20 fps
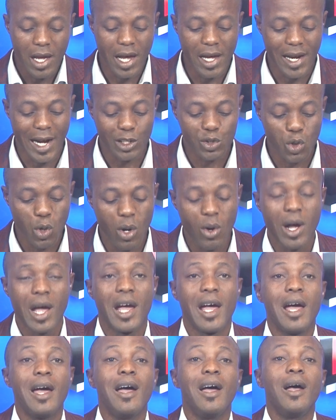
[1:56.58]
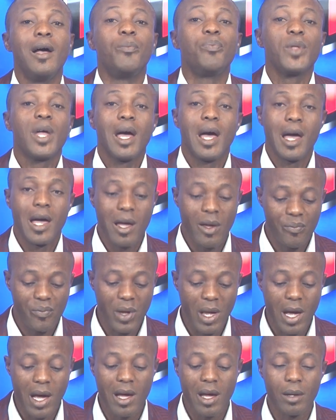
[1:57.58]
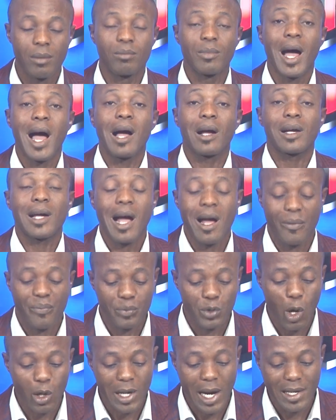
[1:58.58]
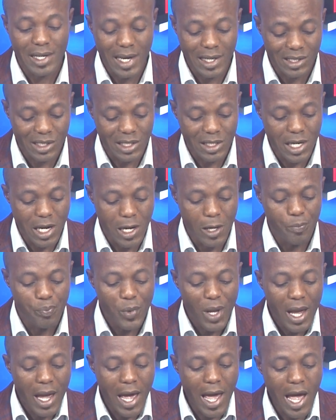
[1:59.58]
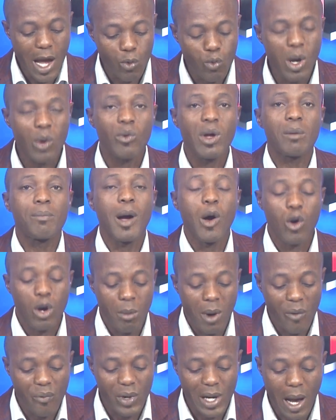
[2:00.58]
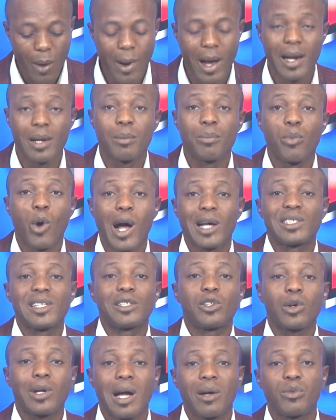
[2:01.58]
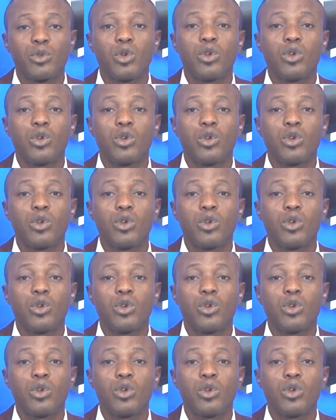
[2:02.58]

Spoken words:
And I saw CAF talking yesterday. Quick, may we come up for that one. But as I talk and